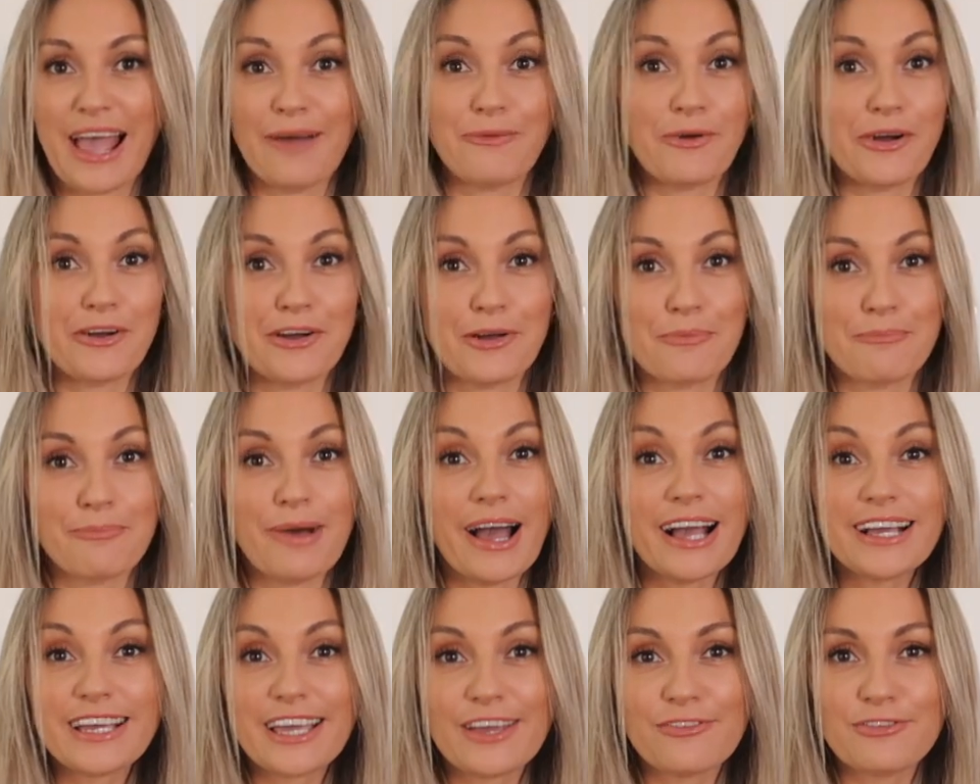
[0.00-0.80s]
Welcome
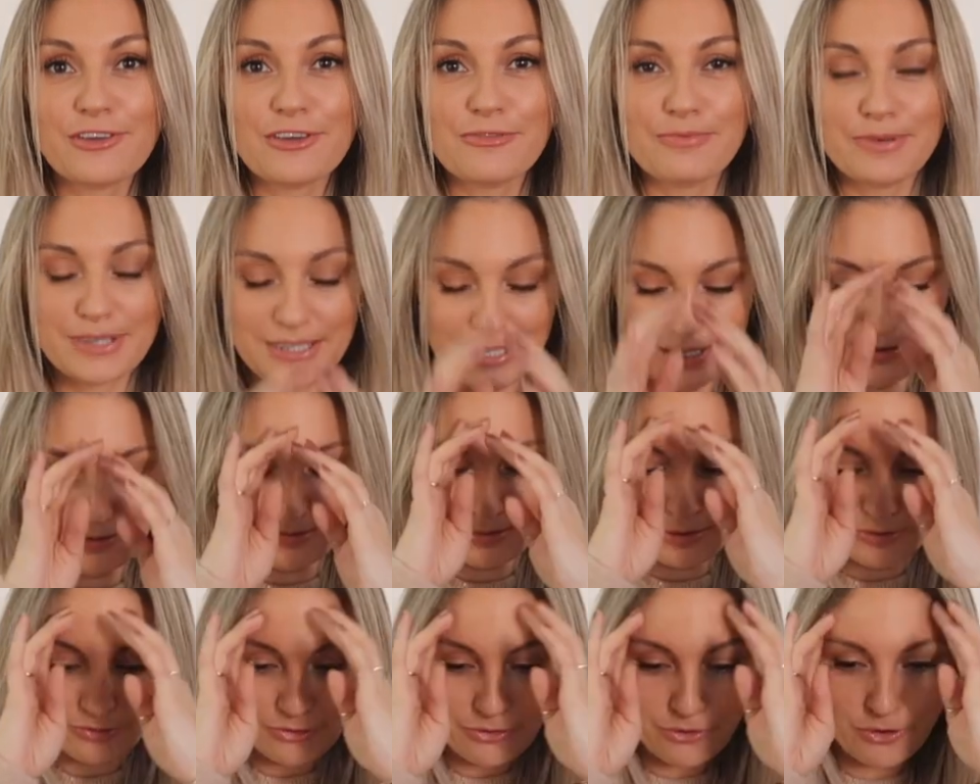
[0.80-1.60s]
back if you've been here
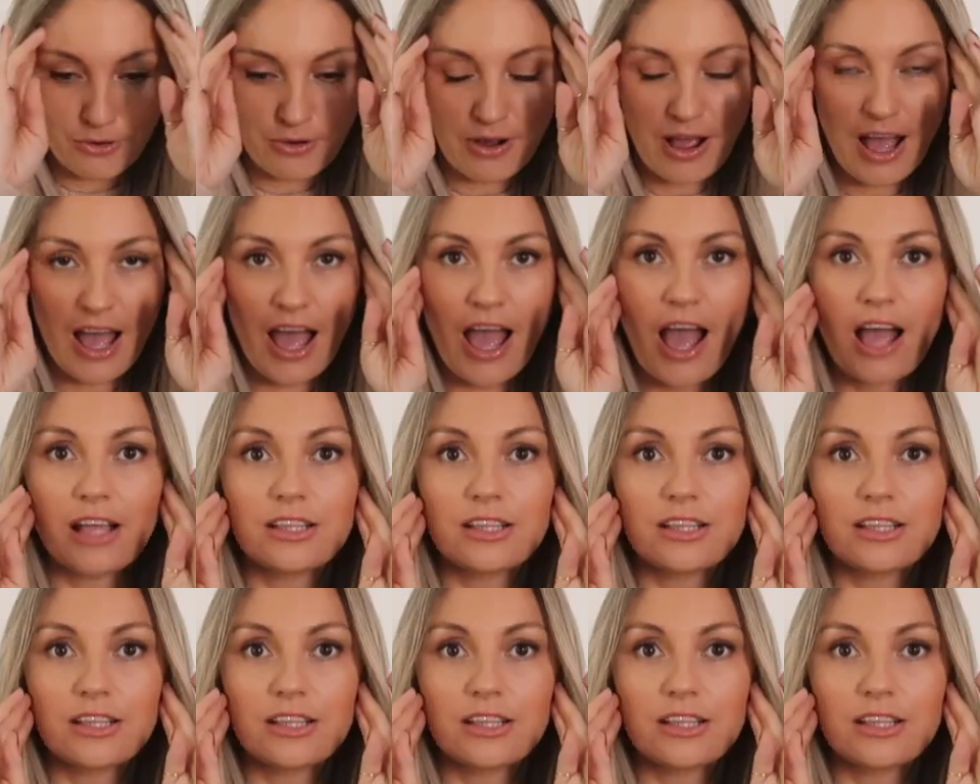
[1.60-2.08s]
before.